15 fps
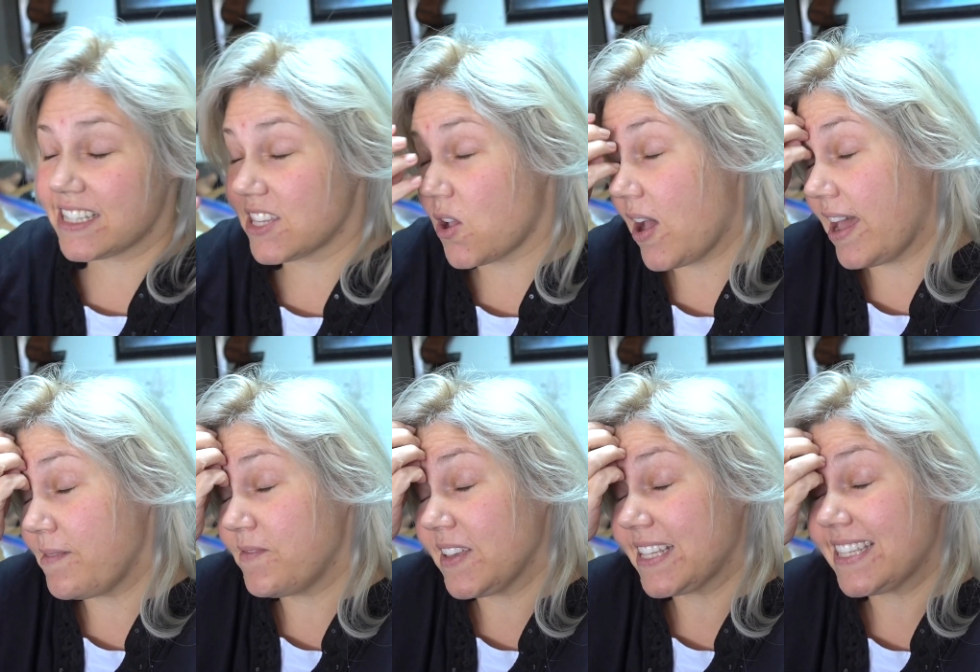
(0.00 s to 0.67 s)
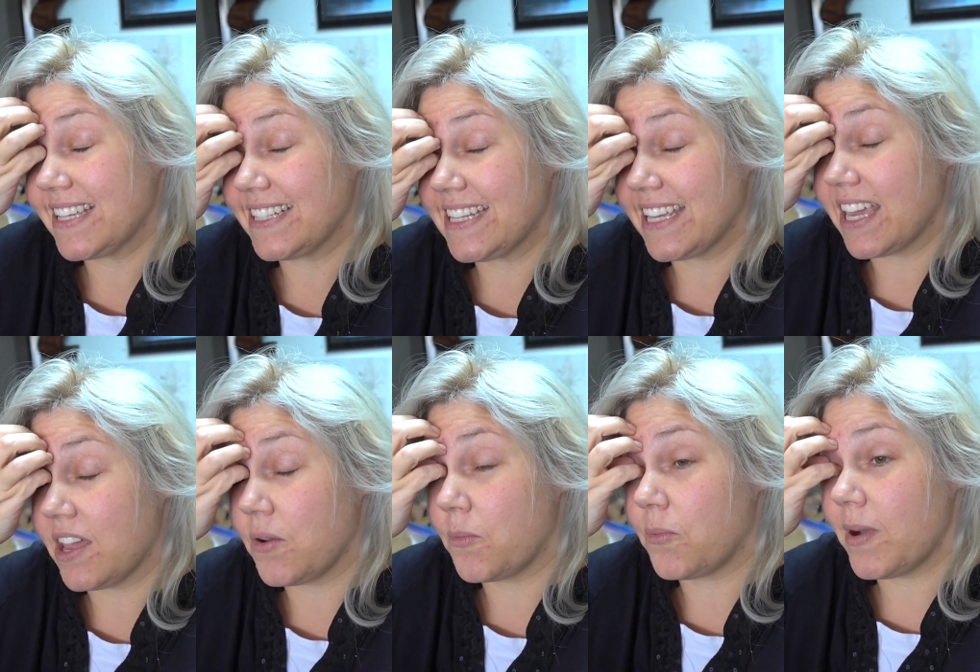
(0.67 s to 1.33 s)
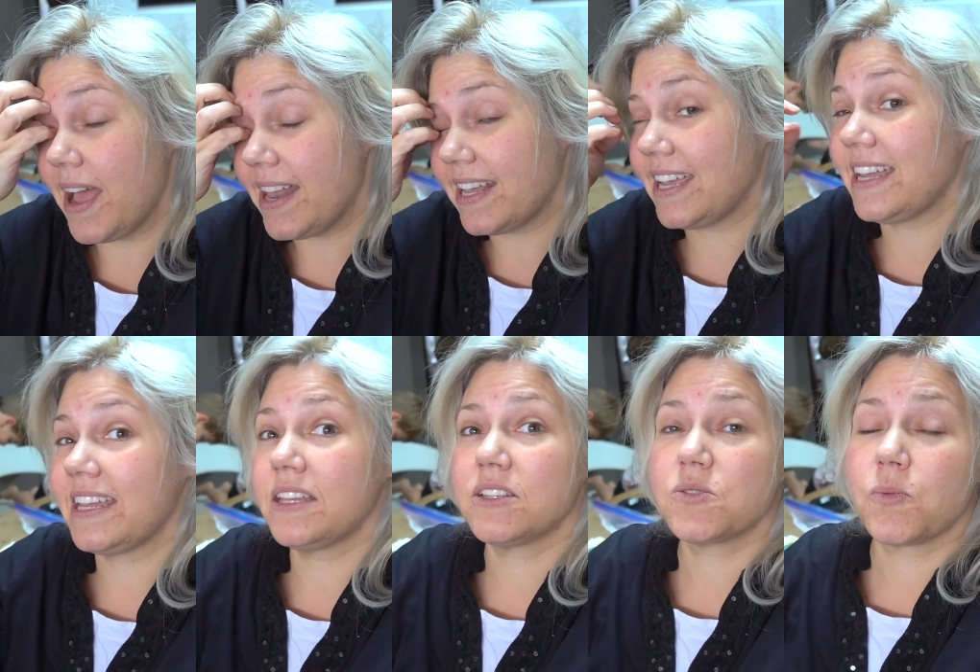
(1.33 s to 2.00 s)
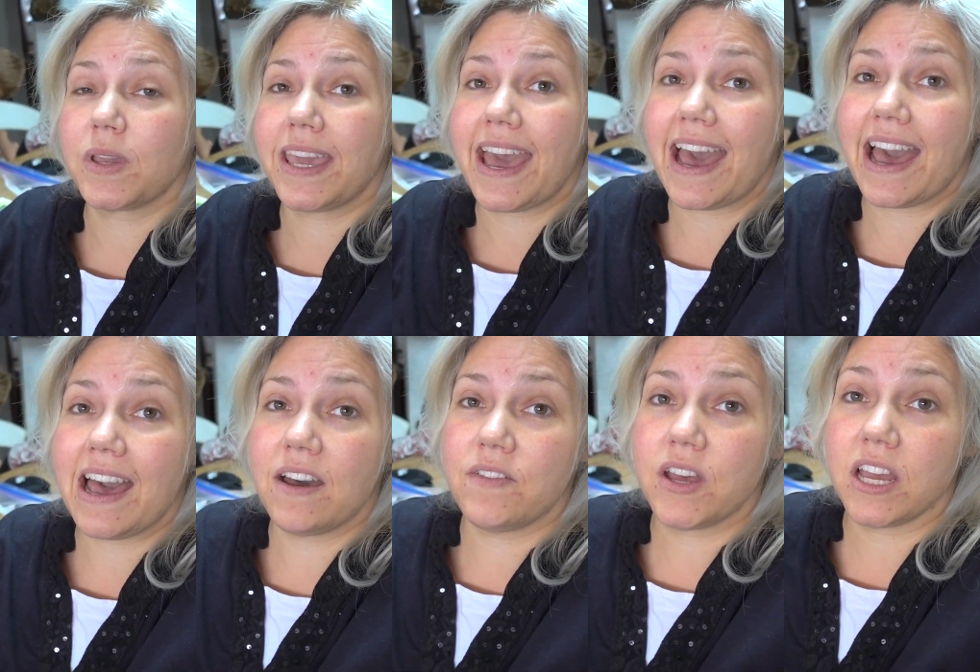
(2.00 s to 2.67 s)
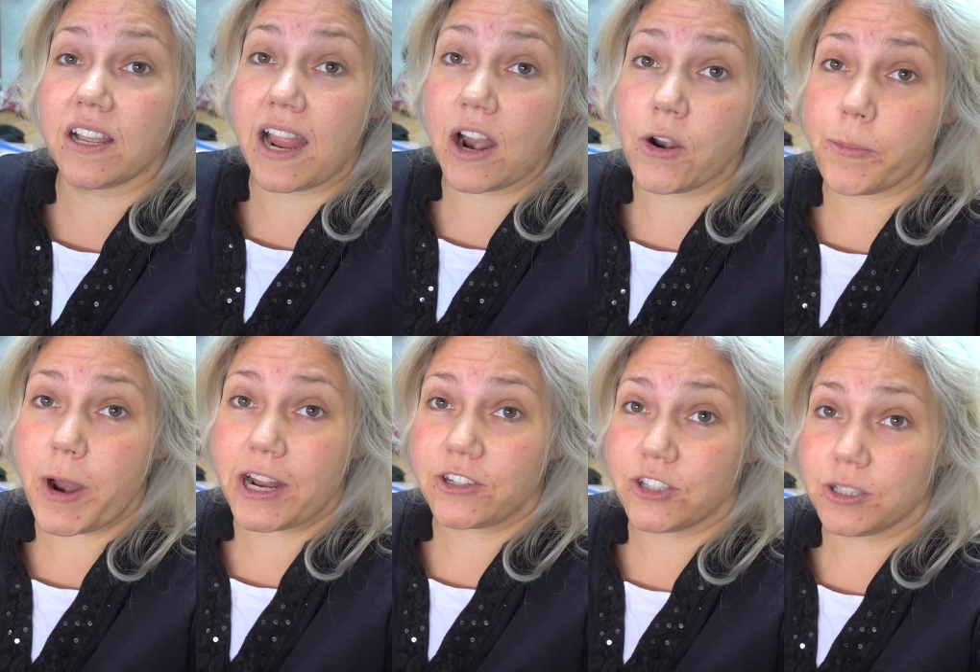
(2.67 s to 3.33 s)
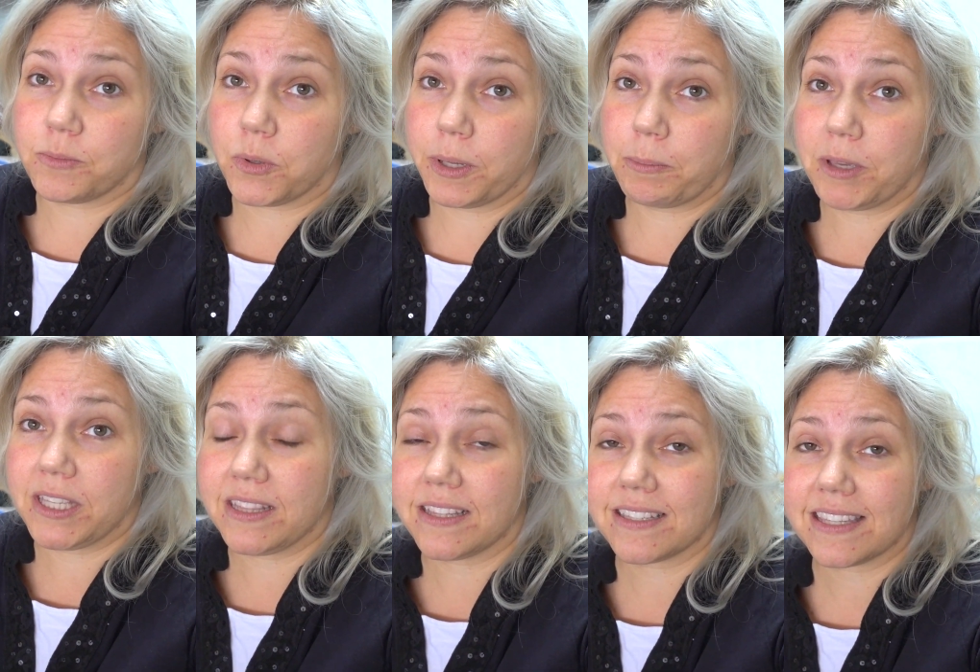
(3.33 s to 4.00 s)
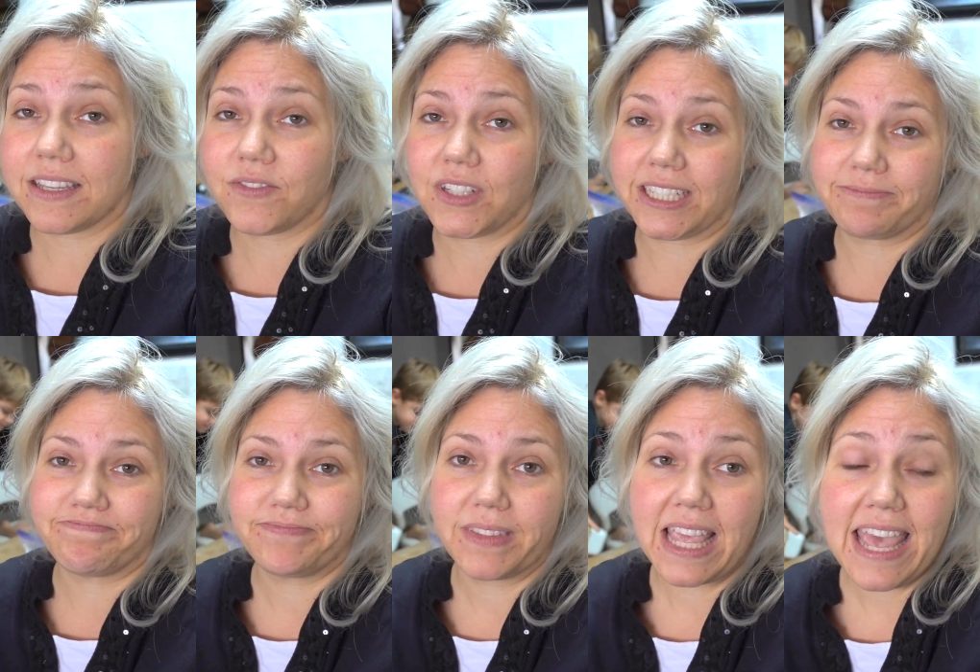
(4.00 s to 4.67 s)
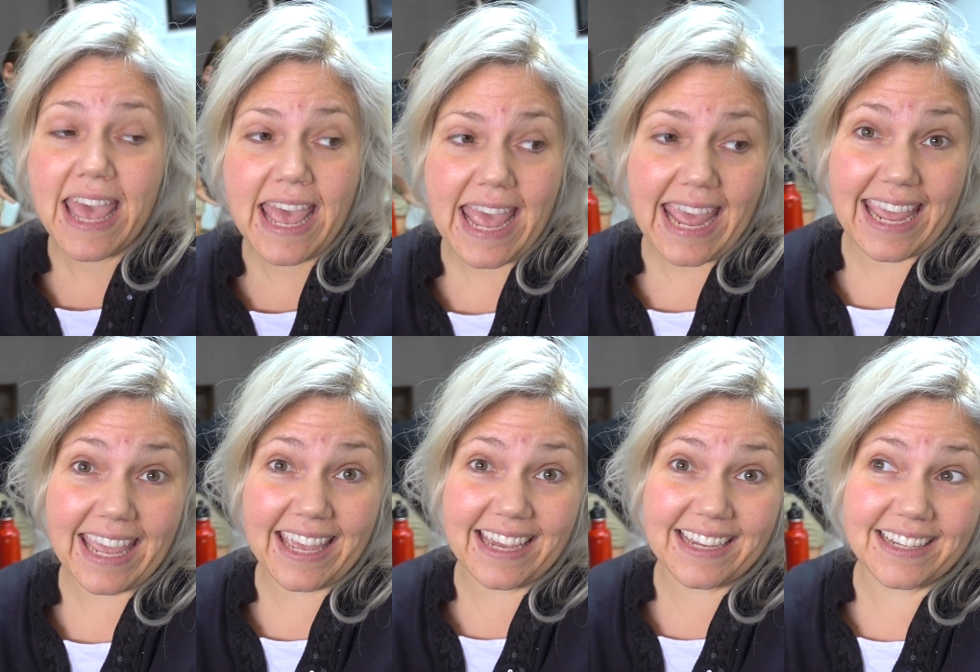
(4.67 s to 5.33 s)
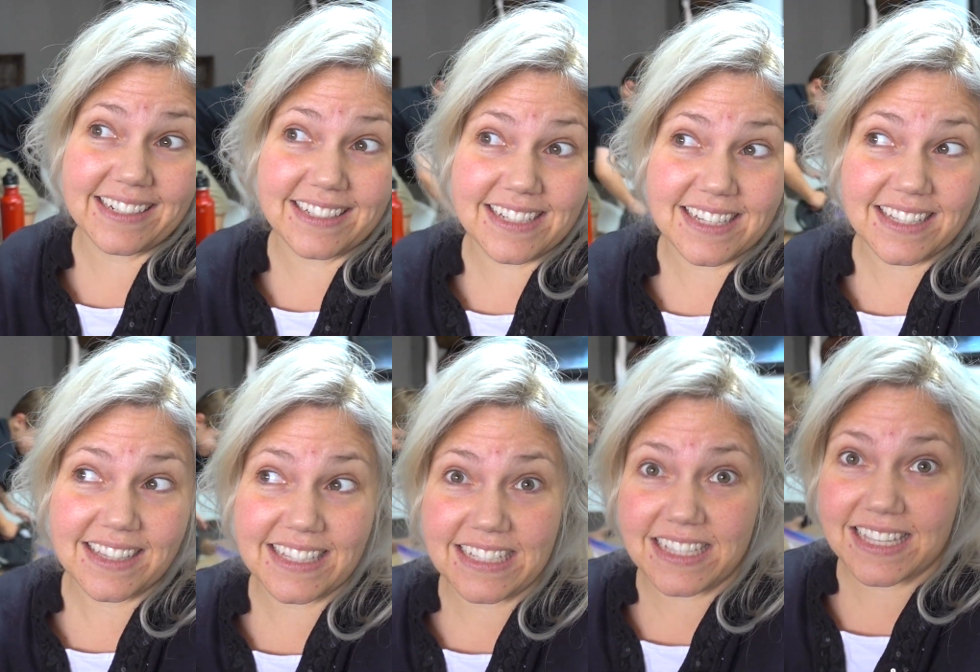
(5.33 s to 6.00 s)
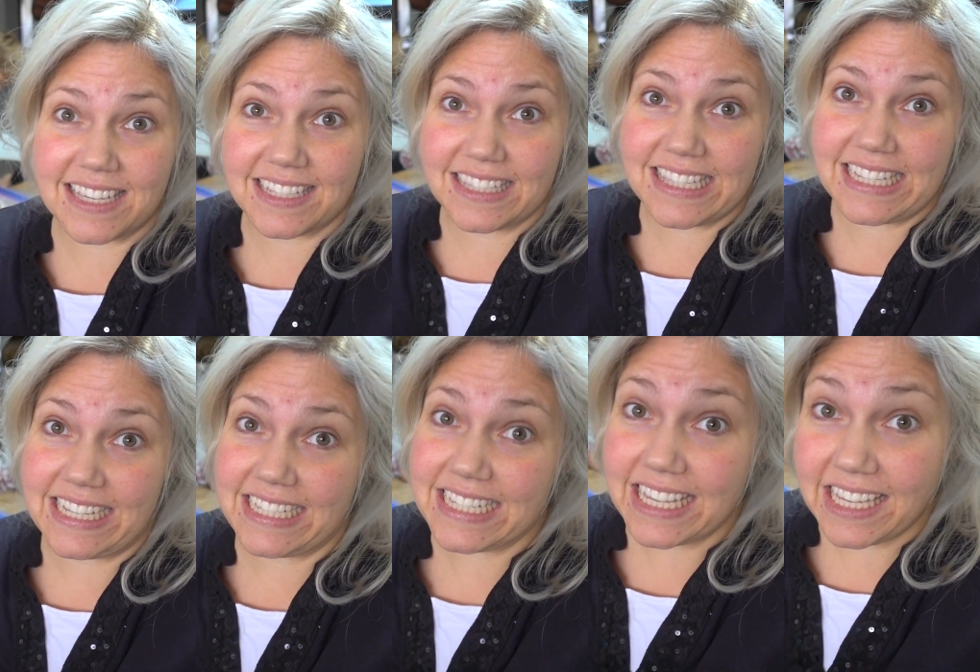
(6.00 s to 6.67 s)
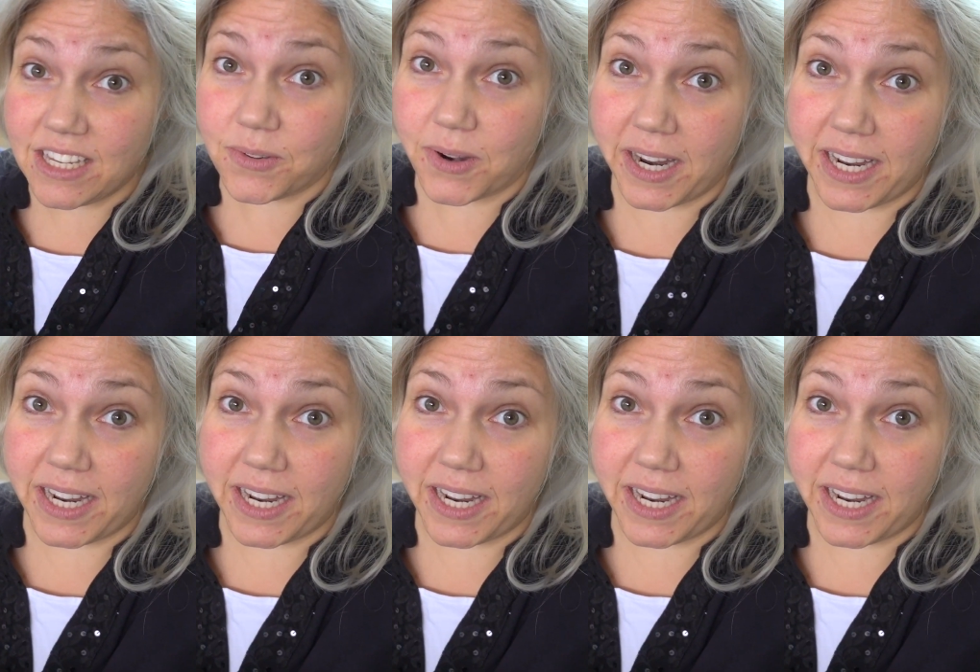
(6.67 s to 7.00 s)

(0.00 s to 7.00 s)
so I'm fixing to get ready. we have a chiropractor appointment this evening and these kids need to eat